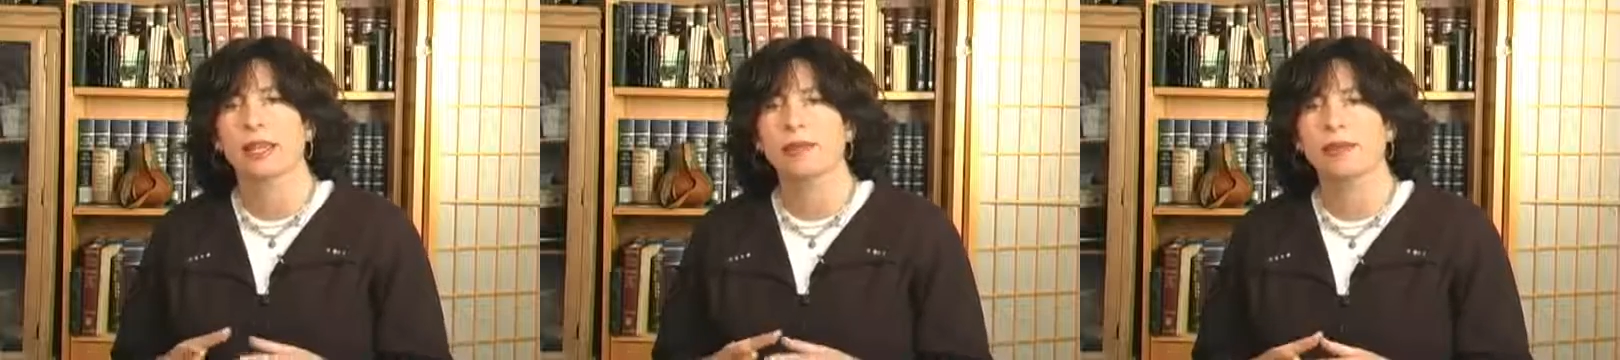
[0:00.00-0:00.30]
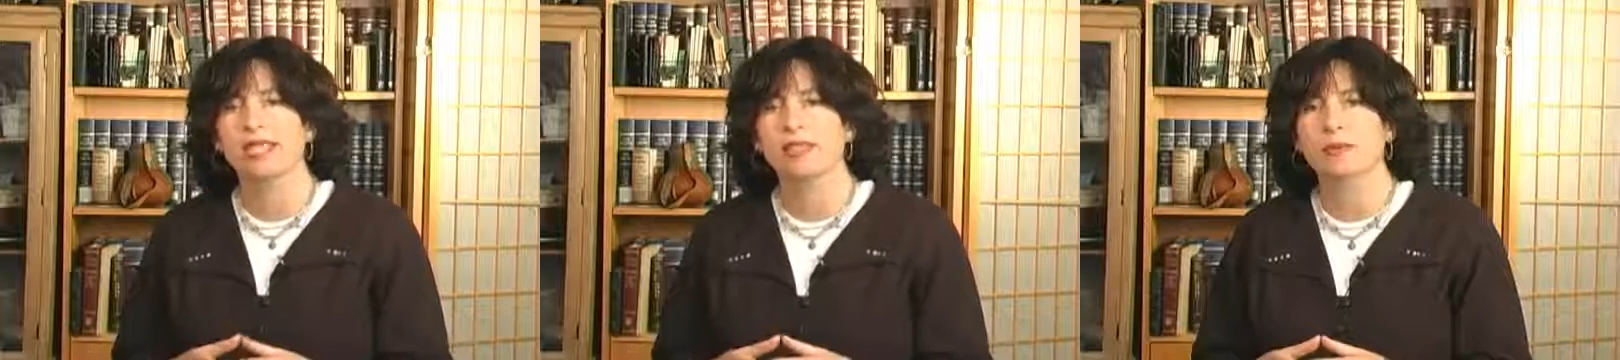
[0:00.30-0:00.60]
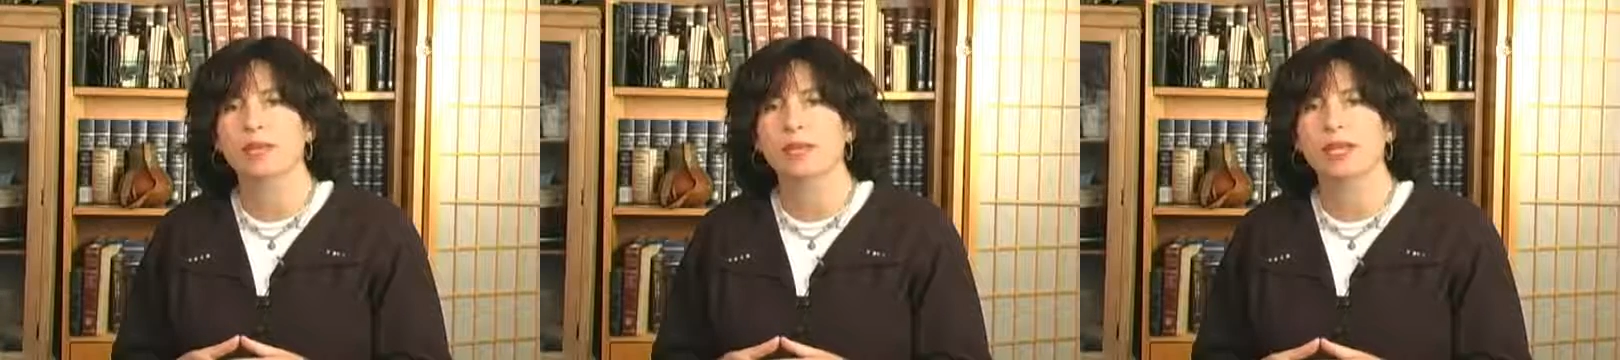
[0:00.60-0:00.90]
It
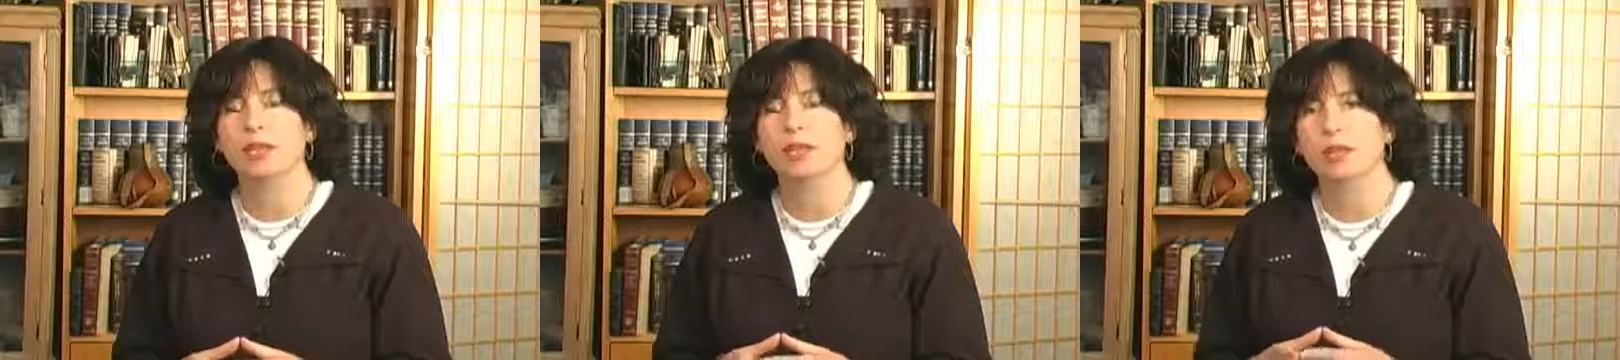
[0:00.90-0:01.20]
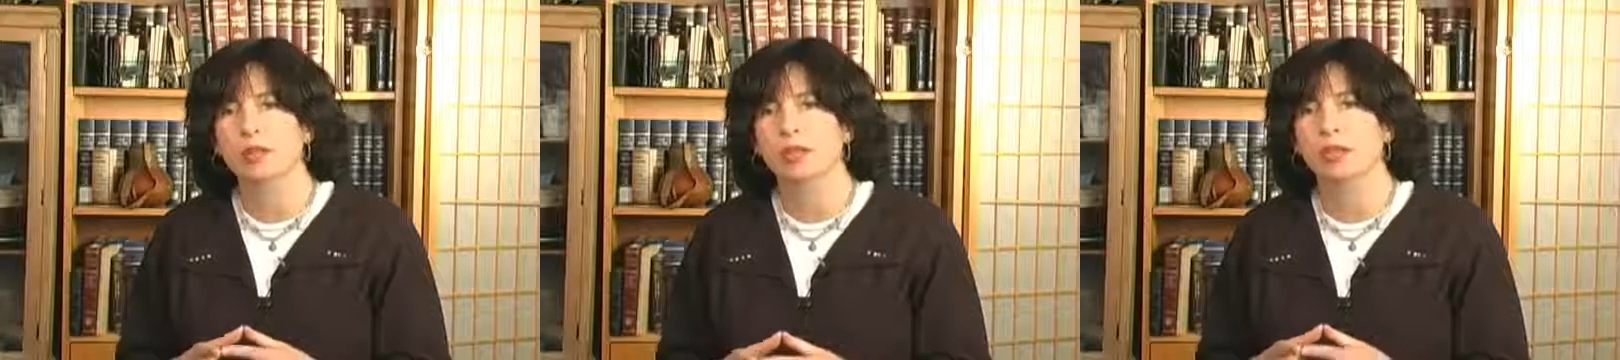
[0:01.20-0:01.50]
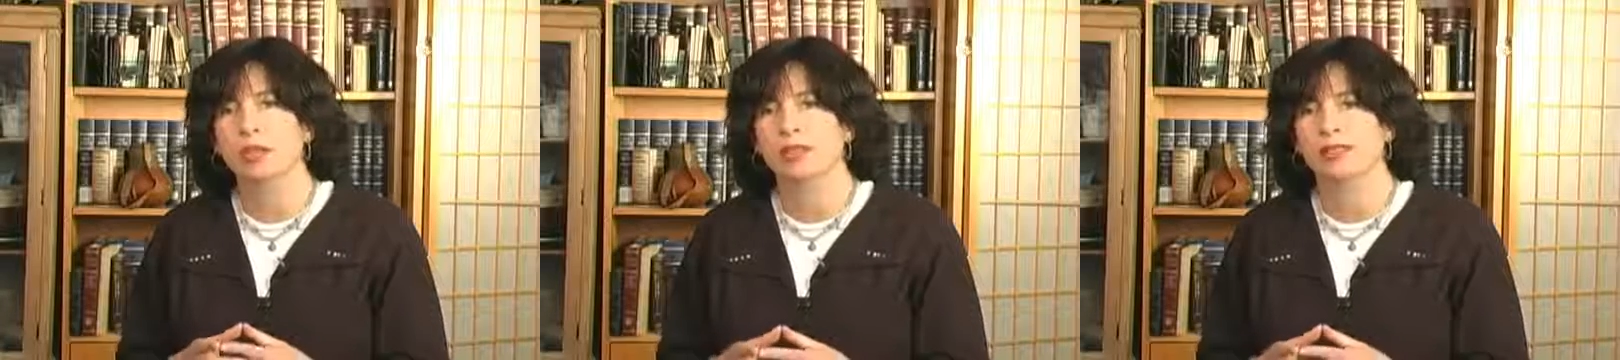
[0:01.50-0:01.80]
must be because her
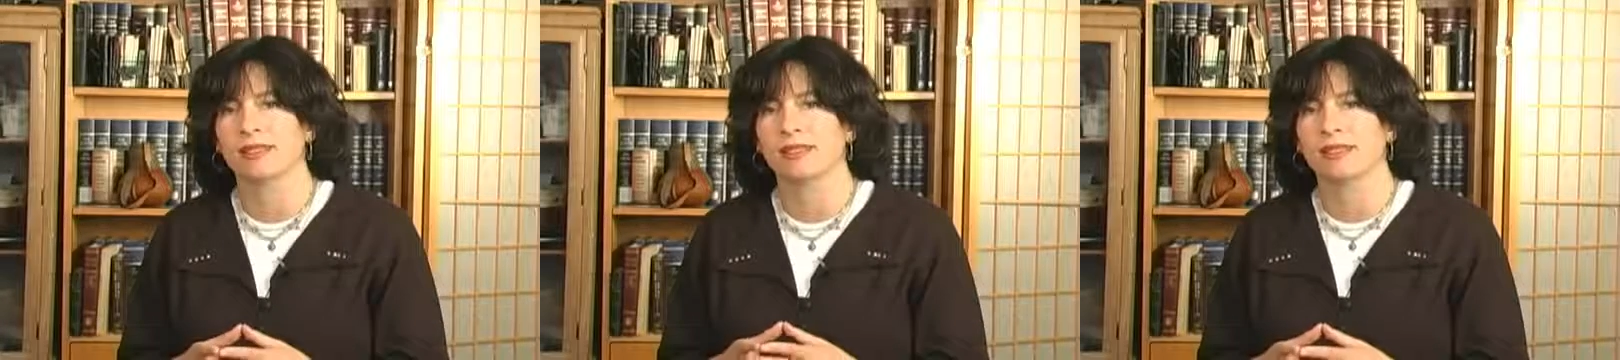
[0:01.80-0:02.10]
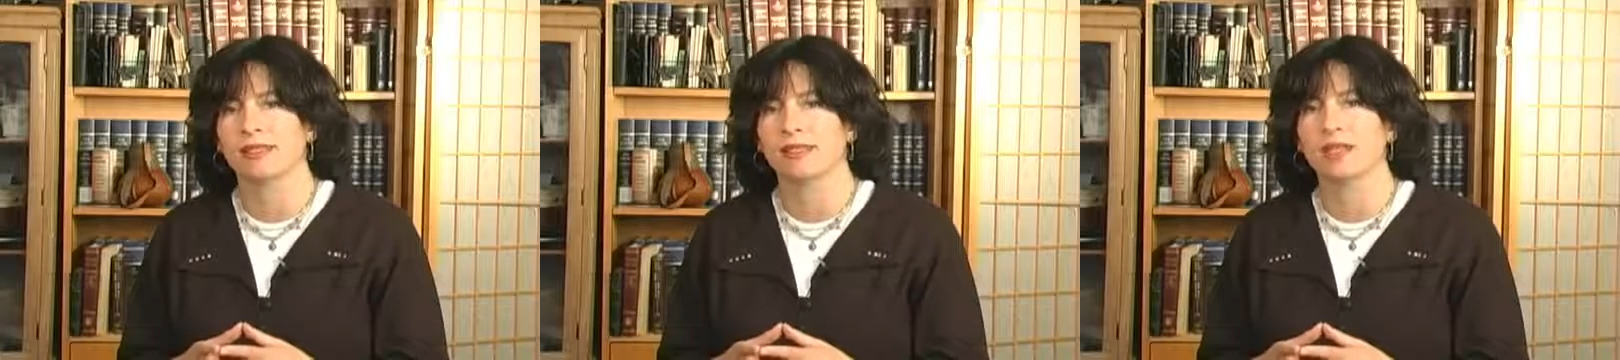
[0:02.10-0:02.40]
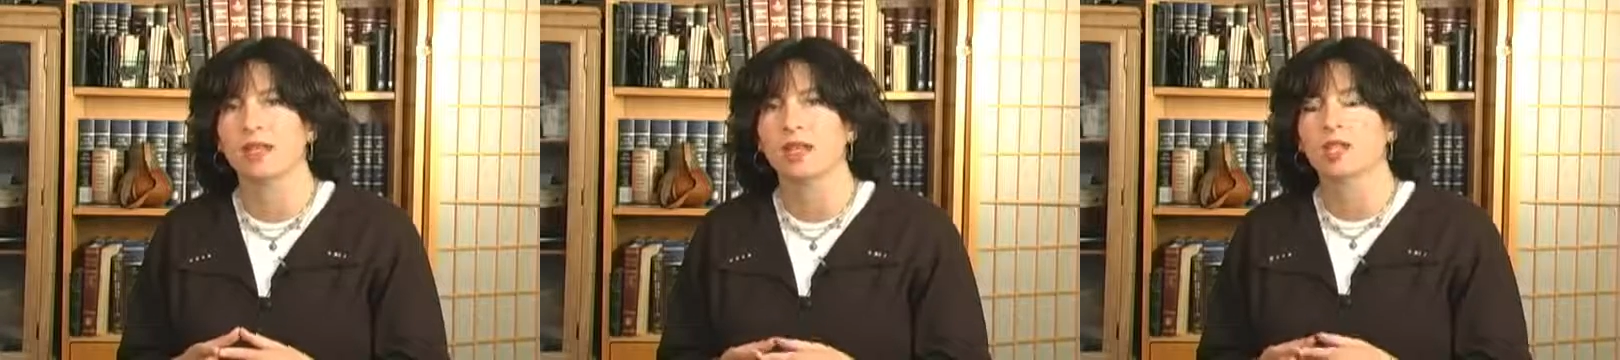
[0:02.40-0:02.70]
soul is in
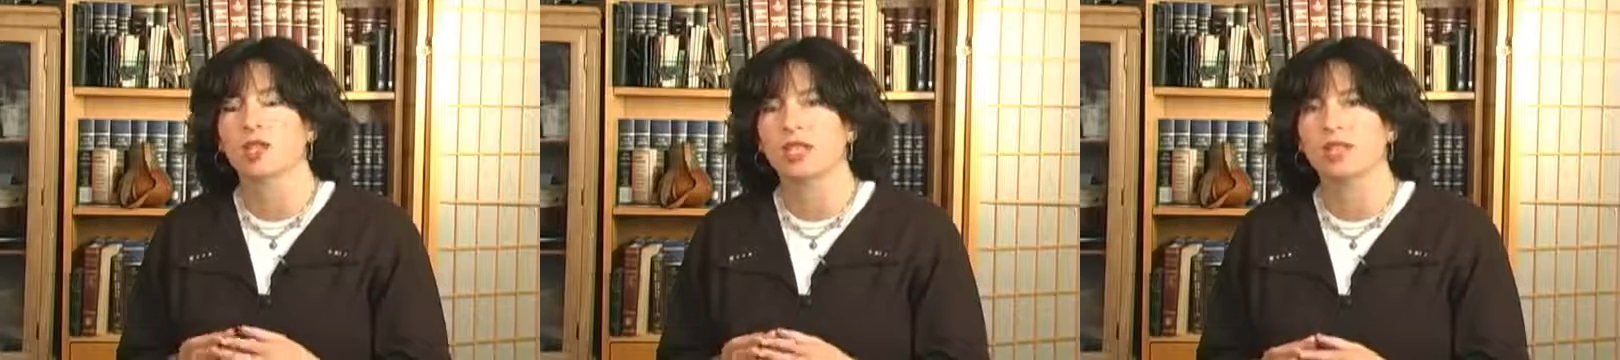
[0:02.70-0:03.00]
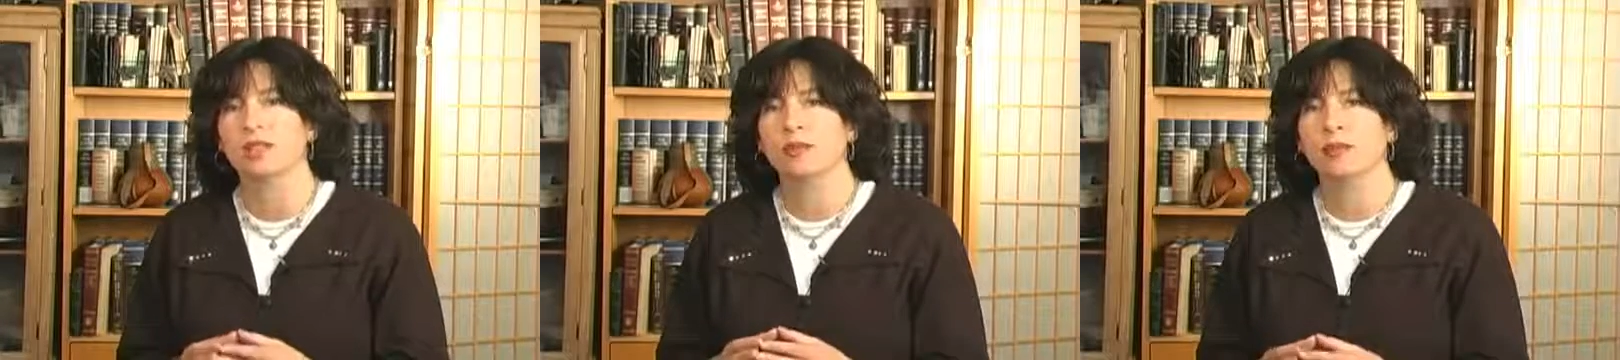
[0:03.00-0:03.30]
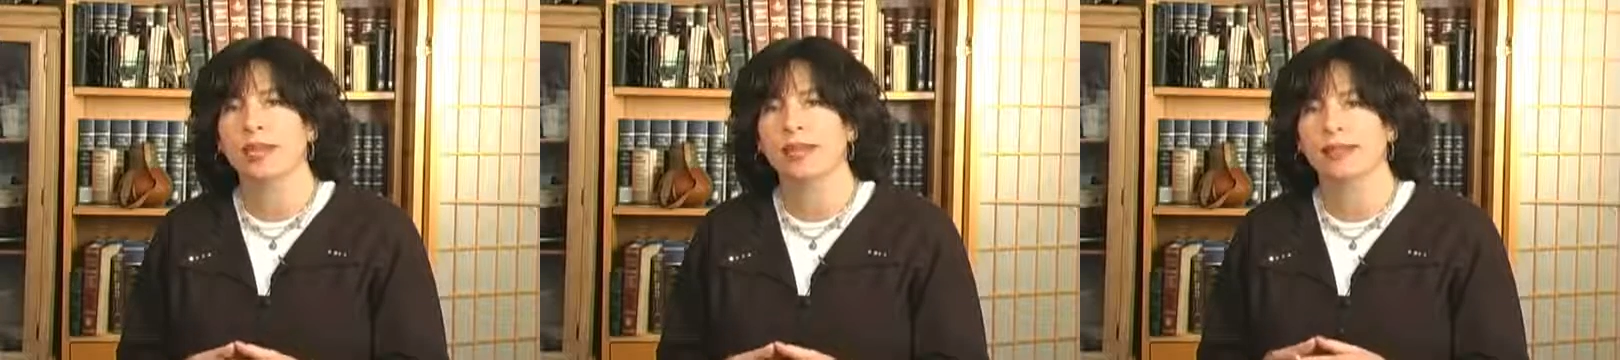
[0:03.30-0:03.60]
exile. She's
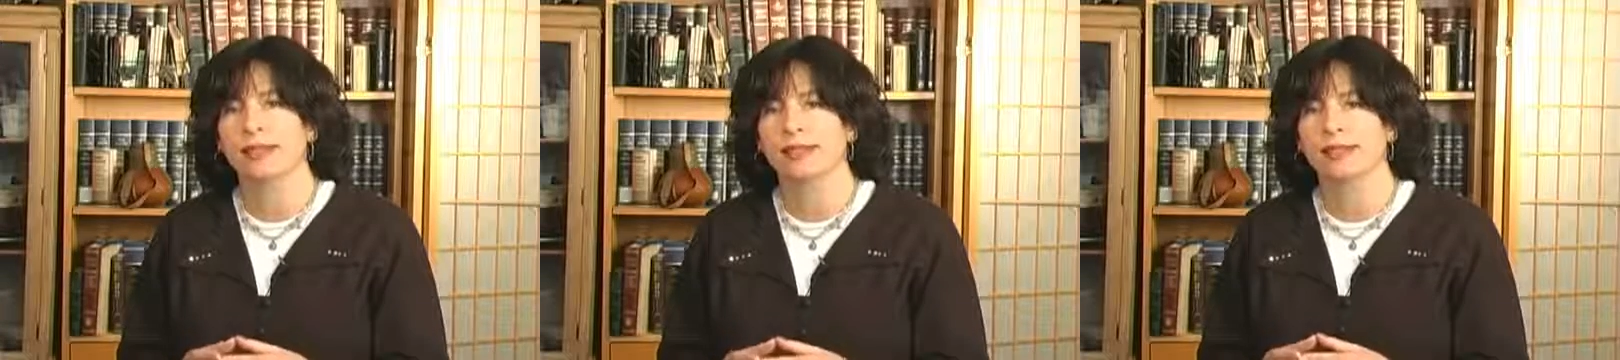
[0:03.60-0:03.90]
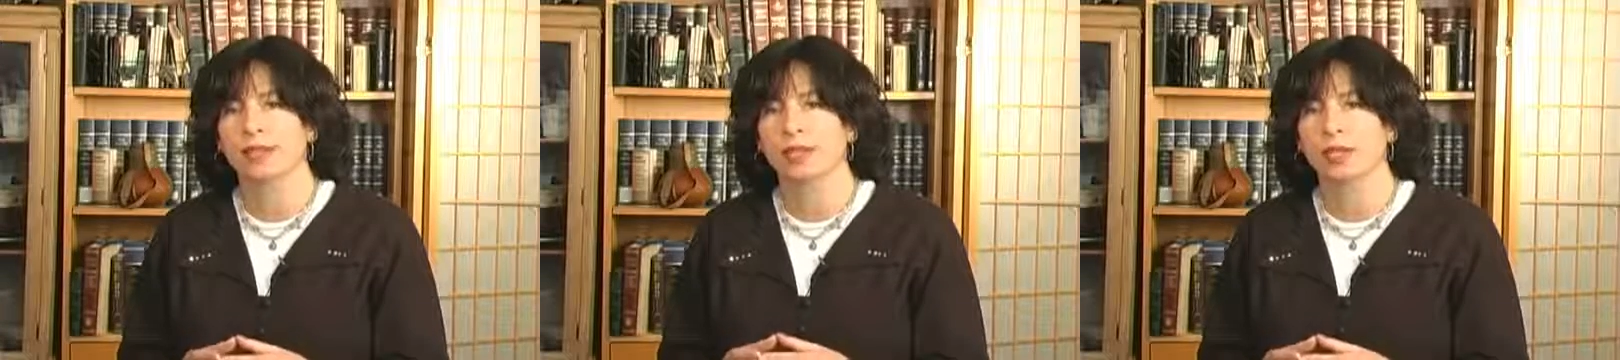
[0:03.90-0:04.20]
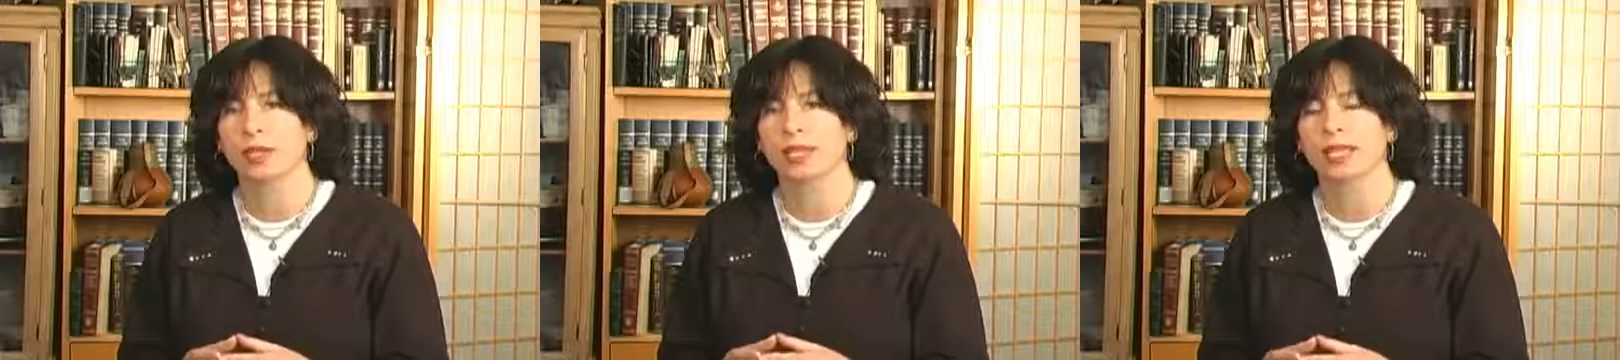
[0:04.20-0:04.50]
in pain and
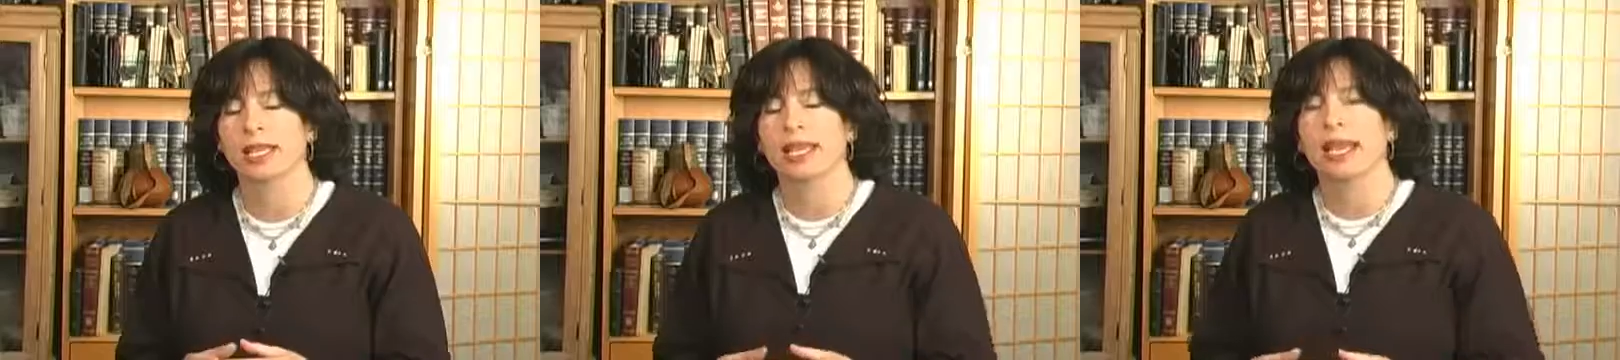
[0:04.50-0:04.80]
suffering.